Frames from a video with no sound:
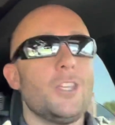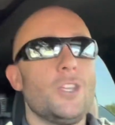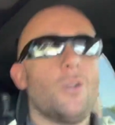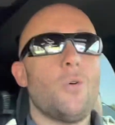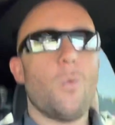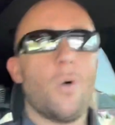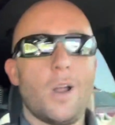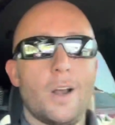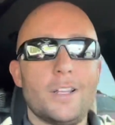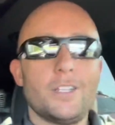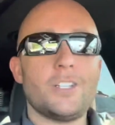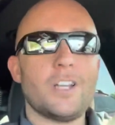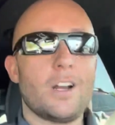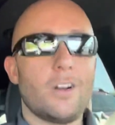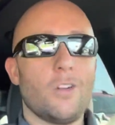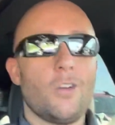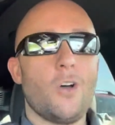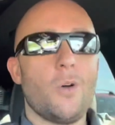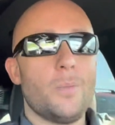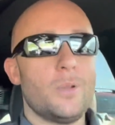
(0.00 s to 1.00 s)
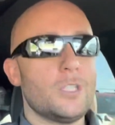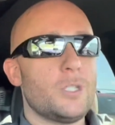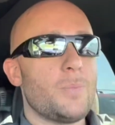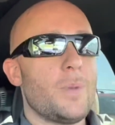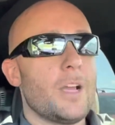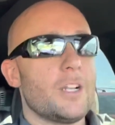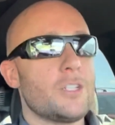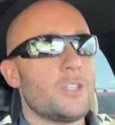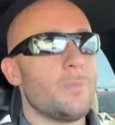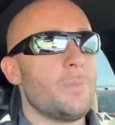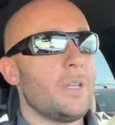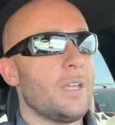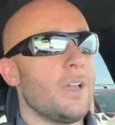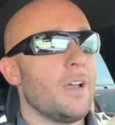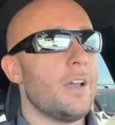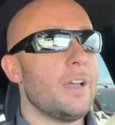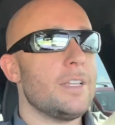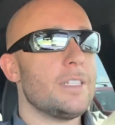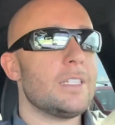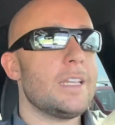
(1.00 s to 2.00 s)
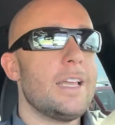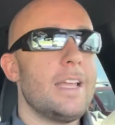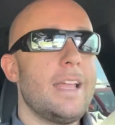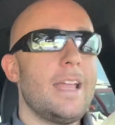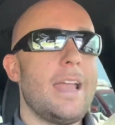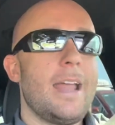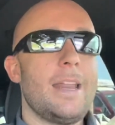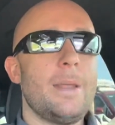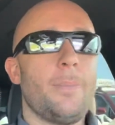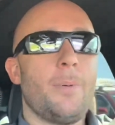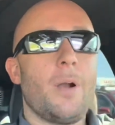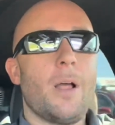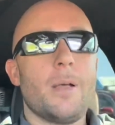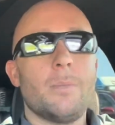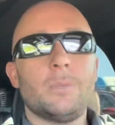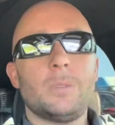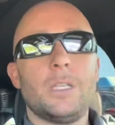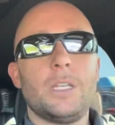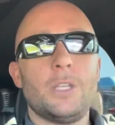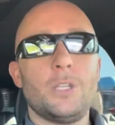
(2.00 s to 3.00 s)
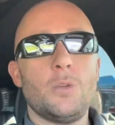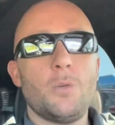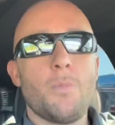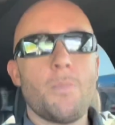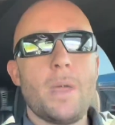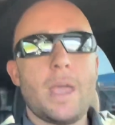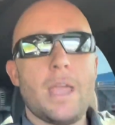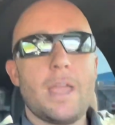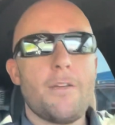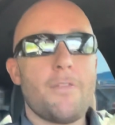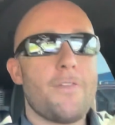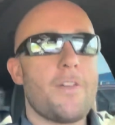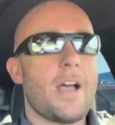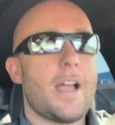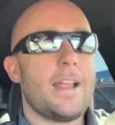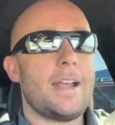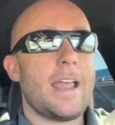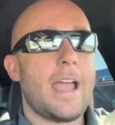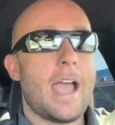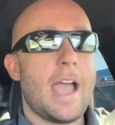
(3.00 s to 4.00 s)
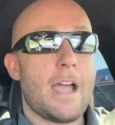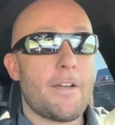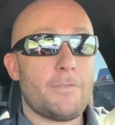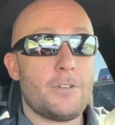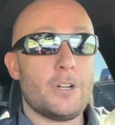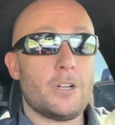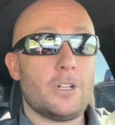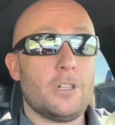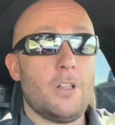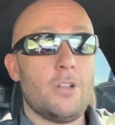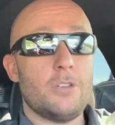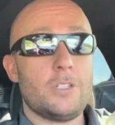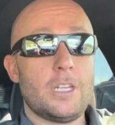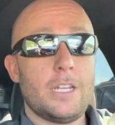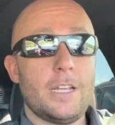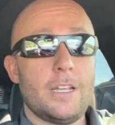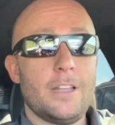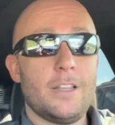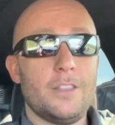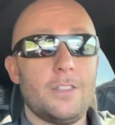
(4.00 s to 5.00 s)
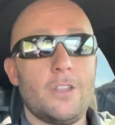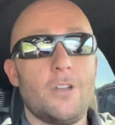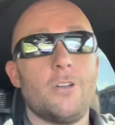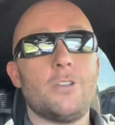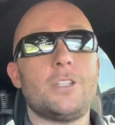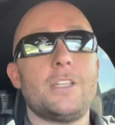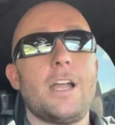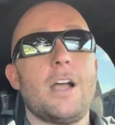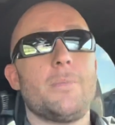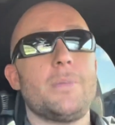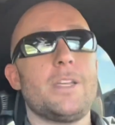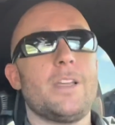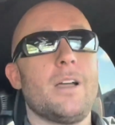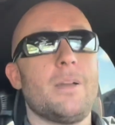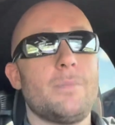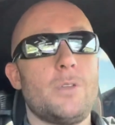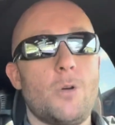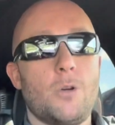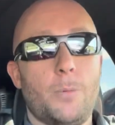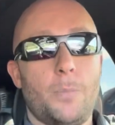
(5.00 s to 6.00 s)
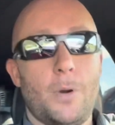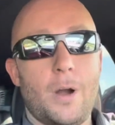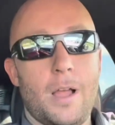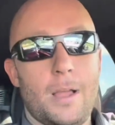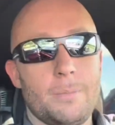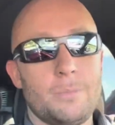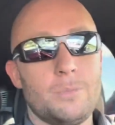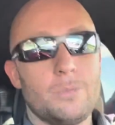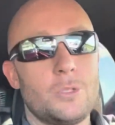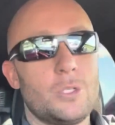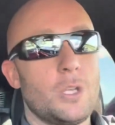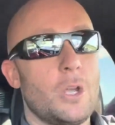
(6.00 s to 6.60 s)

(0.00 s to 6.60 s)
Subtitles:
You want a general home inspection, because any problems that you may find after closing, those now become your problems.